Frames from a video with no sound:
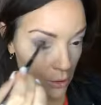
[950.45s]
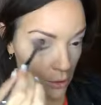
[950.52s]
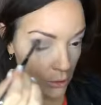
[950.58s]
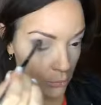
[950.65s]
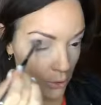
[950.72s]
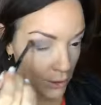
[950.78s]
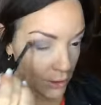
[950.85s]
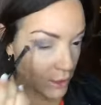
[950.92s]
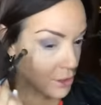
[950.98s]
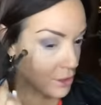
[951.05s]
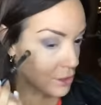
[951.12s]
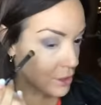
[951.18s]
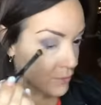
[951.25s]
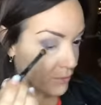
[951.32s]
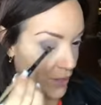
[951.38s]
Well, let's
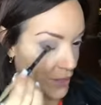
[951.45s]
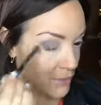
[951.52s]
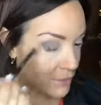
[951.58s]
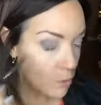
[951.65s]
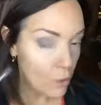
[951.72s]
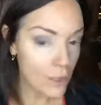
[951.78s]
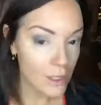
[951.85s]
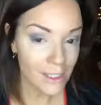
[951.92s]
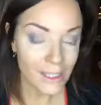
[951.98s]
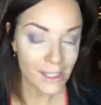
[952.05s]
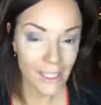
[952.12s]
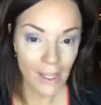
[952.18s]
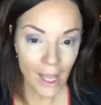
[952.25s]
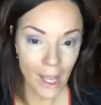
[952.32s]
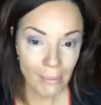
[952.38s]
just fast forward and
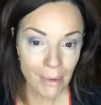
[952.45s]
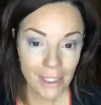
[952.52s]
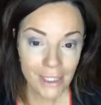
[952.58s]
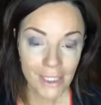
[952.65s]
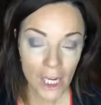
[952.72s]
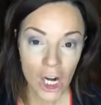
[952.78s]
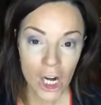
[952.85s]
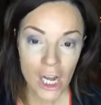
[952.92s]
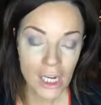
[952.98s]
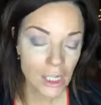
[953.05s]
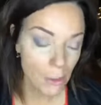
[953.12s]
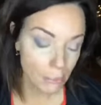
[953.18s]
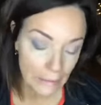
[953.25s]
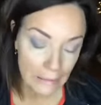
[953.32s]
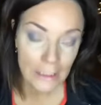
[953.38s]
say that mascara
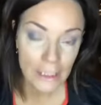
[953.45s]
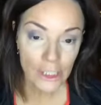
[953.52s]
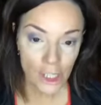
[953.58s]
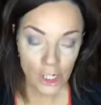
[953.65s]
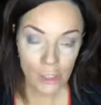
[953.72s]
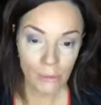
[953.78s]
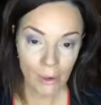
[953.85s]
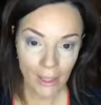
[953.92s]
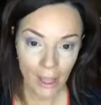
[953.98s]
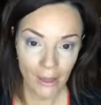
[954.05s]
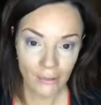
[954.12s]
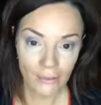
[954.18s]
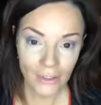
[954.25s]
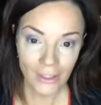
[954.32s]
completely changed my life.